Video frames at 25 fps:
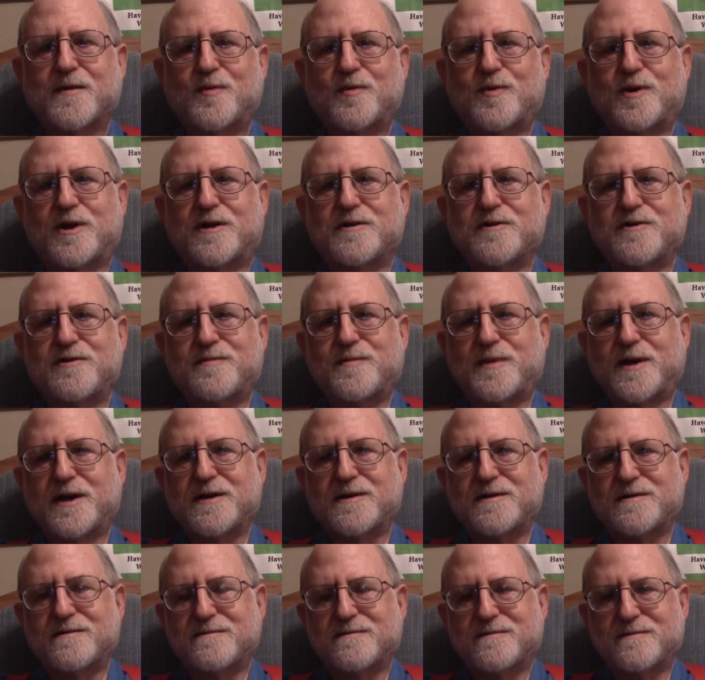Well, you
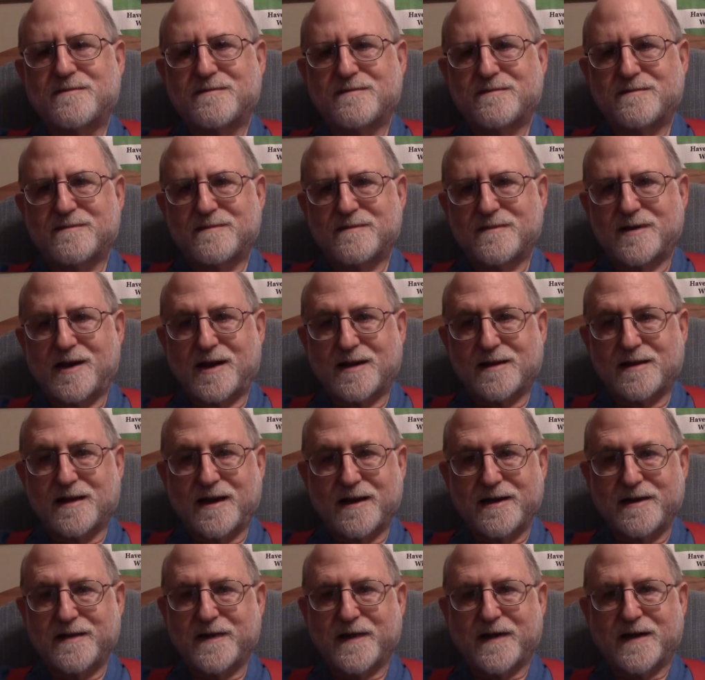might not
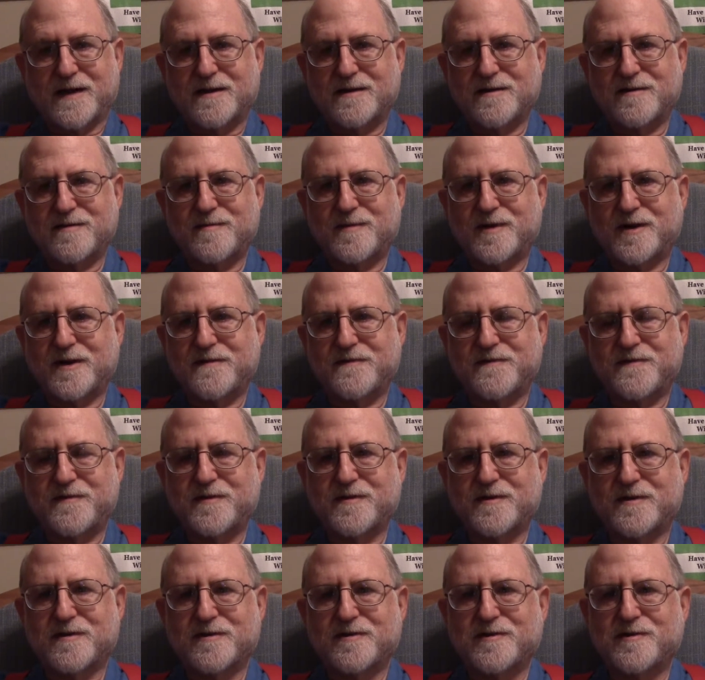like that. You might
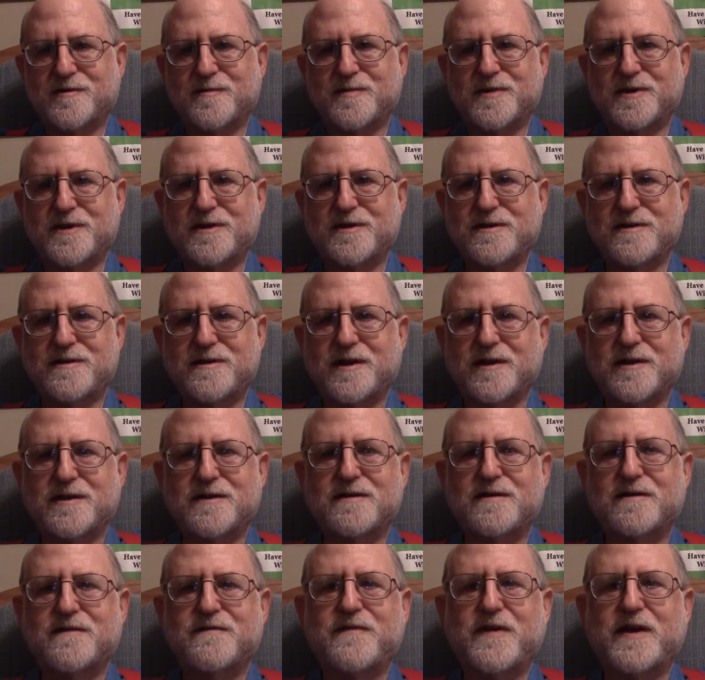feel that you're being
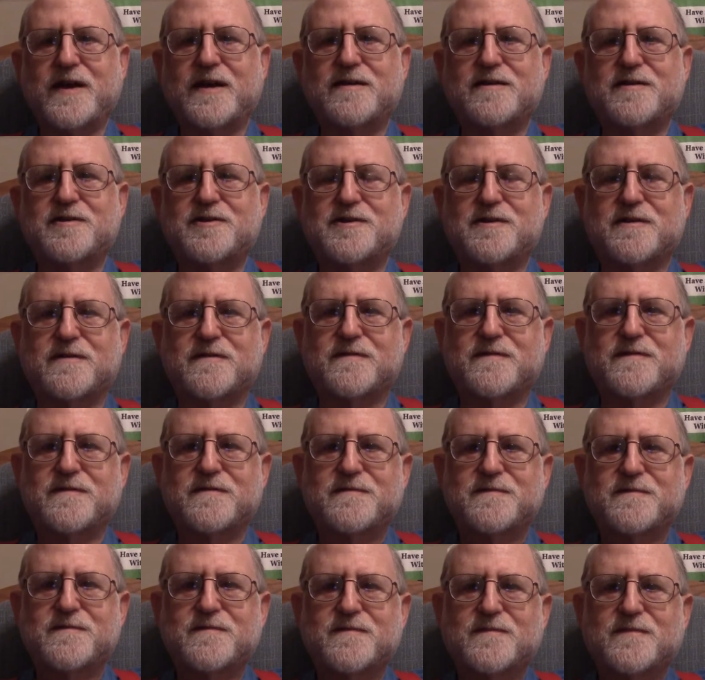taken advantage of.